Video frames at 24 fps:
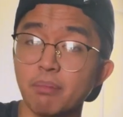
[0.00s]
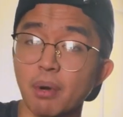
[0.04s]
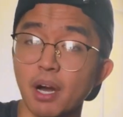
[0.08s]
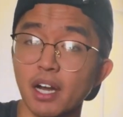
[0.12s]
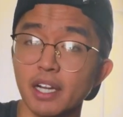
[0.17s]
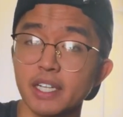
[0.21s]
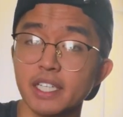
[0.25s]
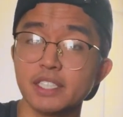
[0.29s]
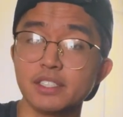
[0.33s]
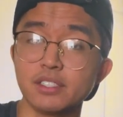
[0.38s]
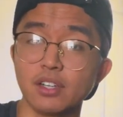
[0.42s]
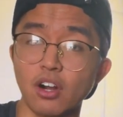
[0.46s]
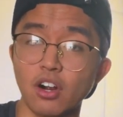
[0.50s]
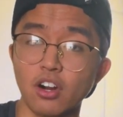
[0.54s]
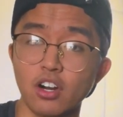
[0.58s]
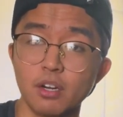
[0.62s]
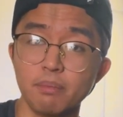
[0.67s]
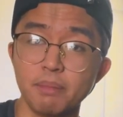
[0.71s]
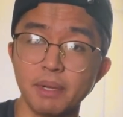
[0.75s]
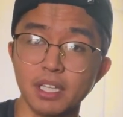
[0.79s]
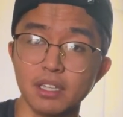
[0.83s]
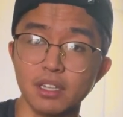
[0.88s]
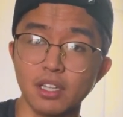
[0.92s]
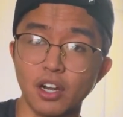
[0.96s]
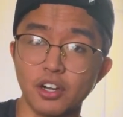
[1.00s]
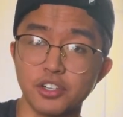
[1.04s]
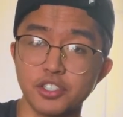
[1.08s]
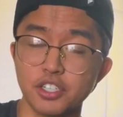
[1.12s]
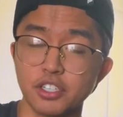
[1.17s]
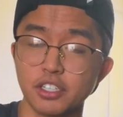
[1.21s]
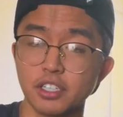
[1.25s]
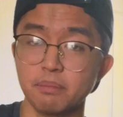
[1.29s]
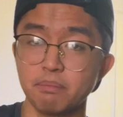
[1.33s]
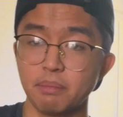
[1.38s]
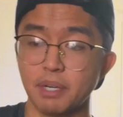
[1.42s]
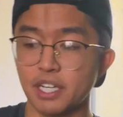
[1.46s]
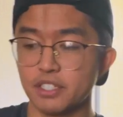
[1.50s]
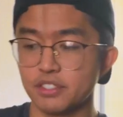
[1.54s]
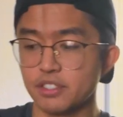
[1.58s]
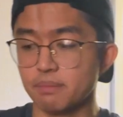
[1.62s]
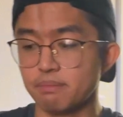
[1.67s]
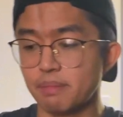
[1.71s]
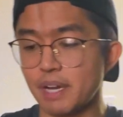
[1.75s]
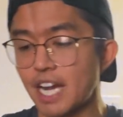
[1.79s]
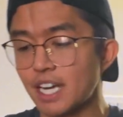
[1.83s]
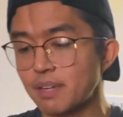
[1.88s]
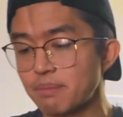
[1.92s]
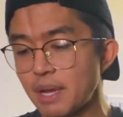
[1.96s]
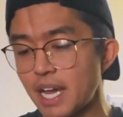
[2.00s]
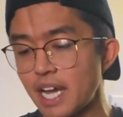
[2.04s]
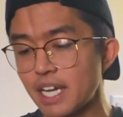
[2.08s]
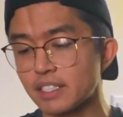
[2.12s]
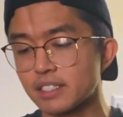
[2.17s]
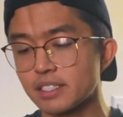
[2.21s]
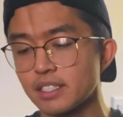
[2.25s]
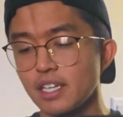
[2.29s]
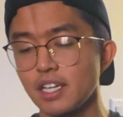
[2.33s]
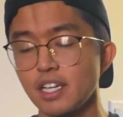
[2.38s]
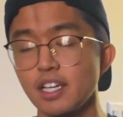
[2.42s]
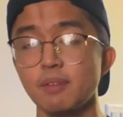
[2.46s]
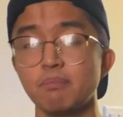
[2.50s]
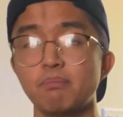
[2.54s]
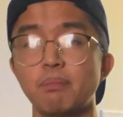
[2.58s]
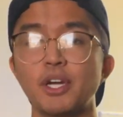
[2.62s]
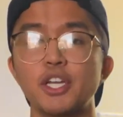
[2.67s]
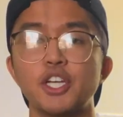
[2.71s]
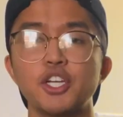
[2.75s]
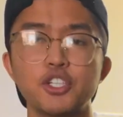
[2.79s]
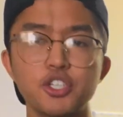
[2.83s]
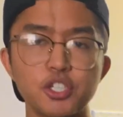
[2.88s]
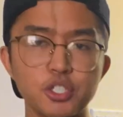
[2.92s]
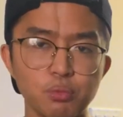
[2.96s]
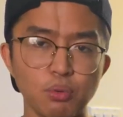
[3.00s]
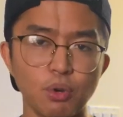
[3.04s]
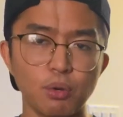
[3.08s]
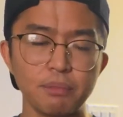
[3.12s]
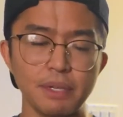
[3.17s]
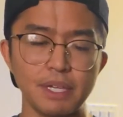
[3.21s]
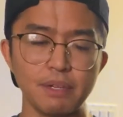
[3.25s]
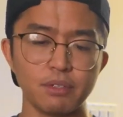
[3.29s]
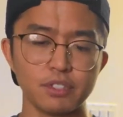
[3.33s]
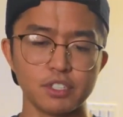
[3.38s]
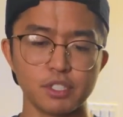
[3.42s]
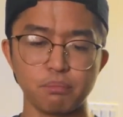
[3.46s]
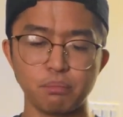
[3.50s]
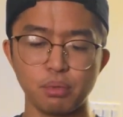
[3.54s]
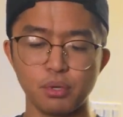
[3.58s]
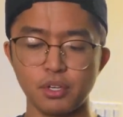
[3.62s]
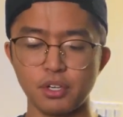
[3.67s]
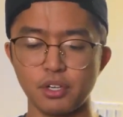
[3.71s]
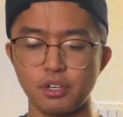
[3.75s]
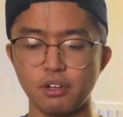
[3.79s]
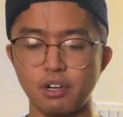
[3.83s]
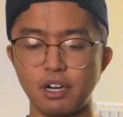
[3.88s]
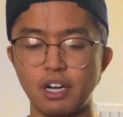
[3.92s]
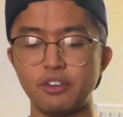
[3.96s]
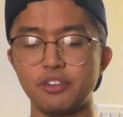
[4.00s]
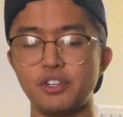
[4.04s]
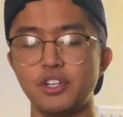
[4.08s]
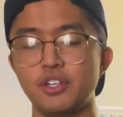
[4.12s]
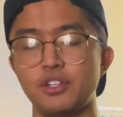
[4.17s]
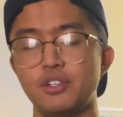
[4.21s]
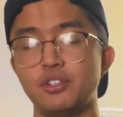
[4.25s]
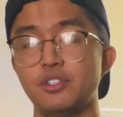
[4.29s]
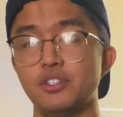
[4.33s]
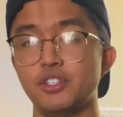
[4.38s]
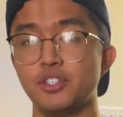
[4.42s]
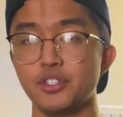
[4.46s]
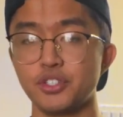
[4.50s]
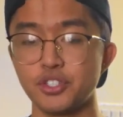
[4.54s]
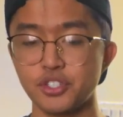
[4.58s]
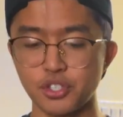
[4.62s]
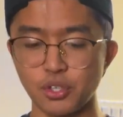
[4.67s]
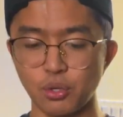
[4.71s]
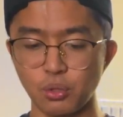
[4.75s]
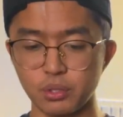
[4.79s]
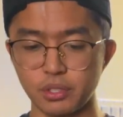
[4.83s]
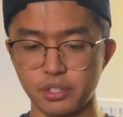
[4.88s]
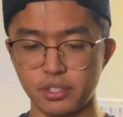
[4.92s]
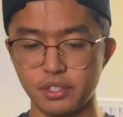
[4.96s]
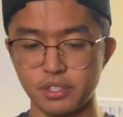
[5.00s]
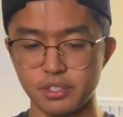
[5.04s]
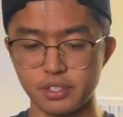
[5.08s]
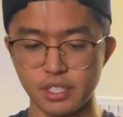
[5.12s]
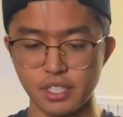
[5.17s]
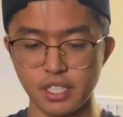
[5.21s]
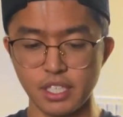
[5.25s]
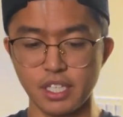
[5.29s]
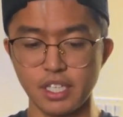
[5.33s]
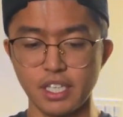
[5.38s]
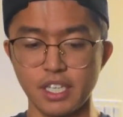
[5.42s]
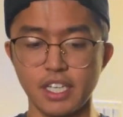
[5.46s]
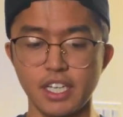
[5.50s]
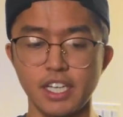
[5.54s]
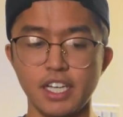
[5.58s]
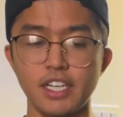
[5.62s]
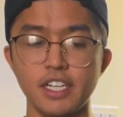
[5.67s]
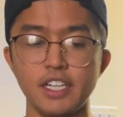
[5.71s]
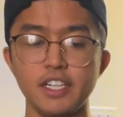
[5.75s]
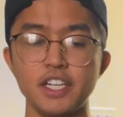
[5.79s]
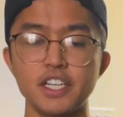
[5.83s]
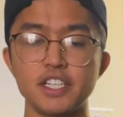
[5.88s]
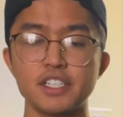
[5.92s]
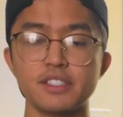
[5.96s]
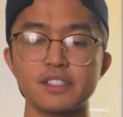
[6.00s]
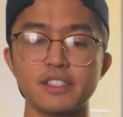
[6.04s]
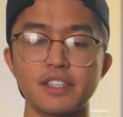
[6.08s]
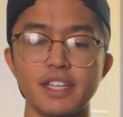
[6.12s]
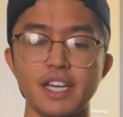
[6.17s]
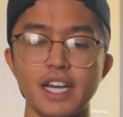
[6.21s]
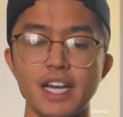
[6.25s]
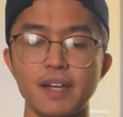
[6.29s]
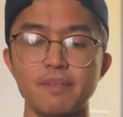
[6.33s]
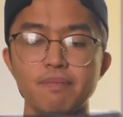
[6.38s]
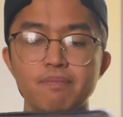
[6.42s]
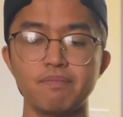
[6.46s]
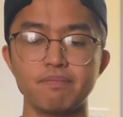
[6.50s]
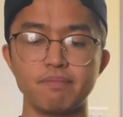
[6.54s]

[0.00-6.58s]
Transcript: pockets are a bit larger compared to backpacks, but you just won't be able to put it on your shoulders. In addition to that,